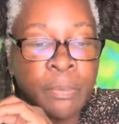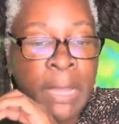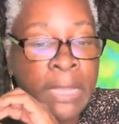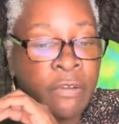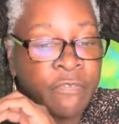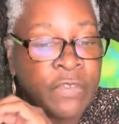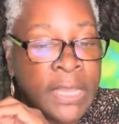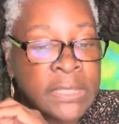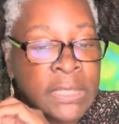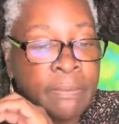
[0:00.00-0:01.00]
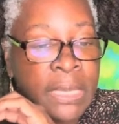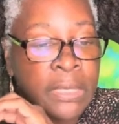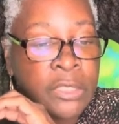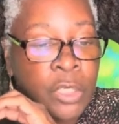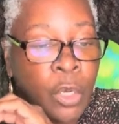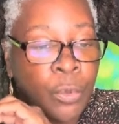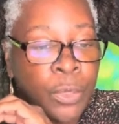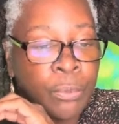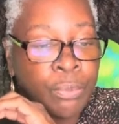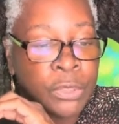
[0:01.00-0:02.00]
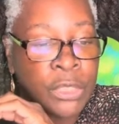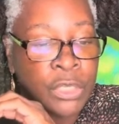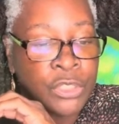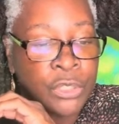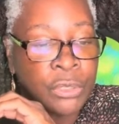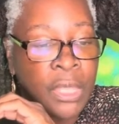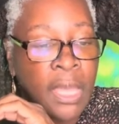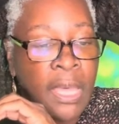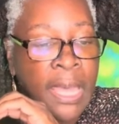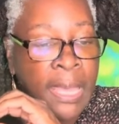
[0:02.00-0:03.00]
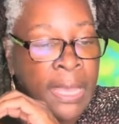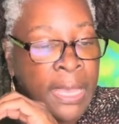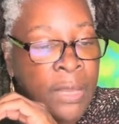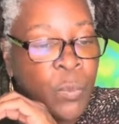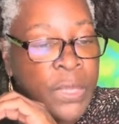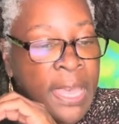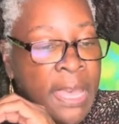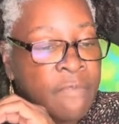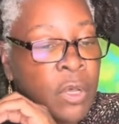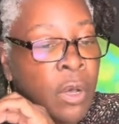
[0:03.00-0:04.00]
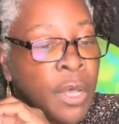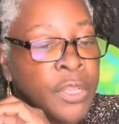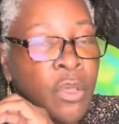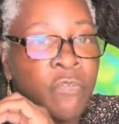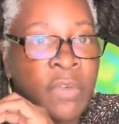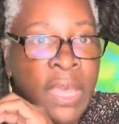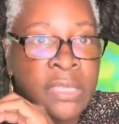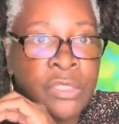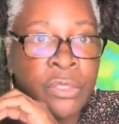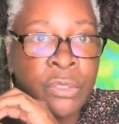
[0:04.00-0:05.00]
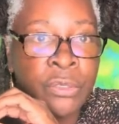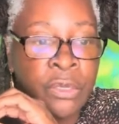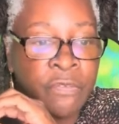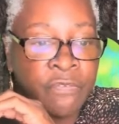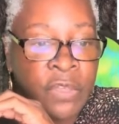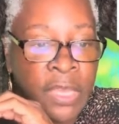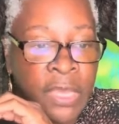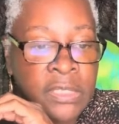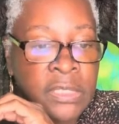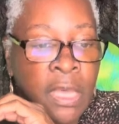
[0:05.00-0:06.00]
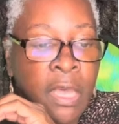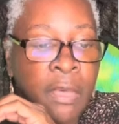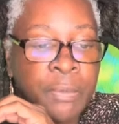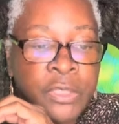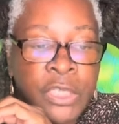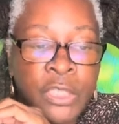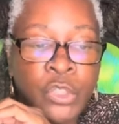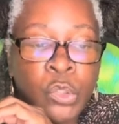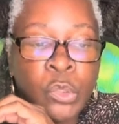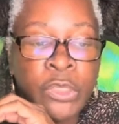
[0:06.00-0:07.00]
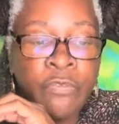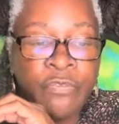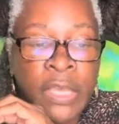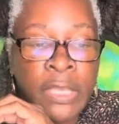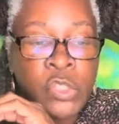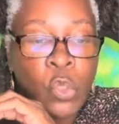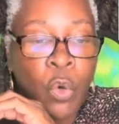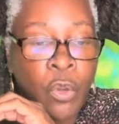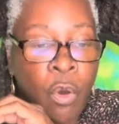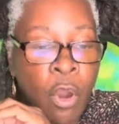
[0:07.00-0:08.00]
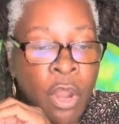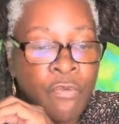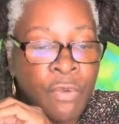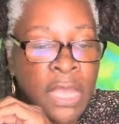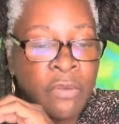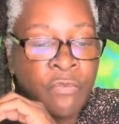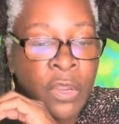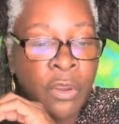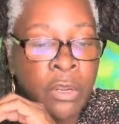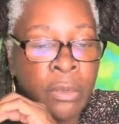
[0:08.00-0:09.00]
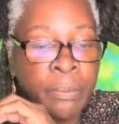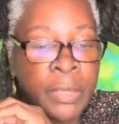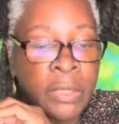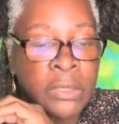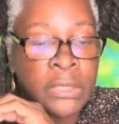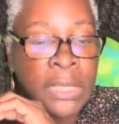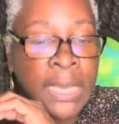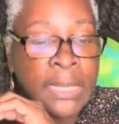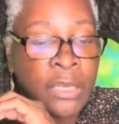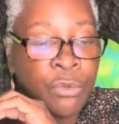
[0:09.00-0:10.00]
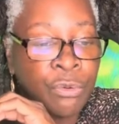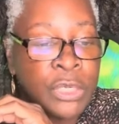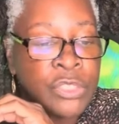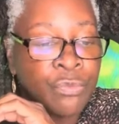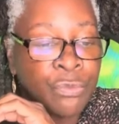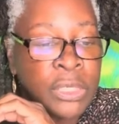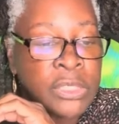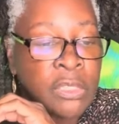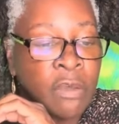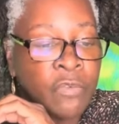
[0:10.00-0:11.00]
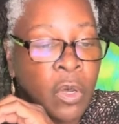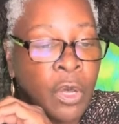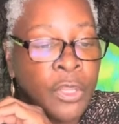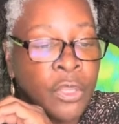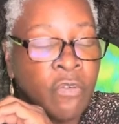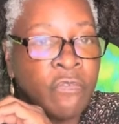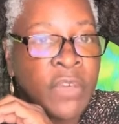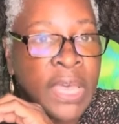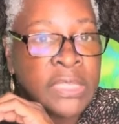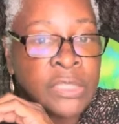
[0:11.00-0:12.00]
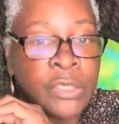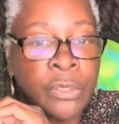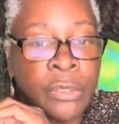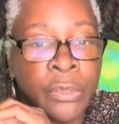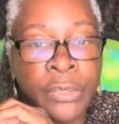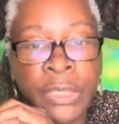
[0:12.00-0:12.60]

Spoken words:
by affecting melatonin production. And we have cardiovascular effects. Potential effects on heart rate variability and increased risk of cardiovascular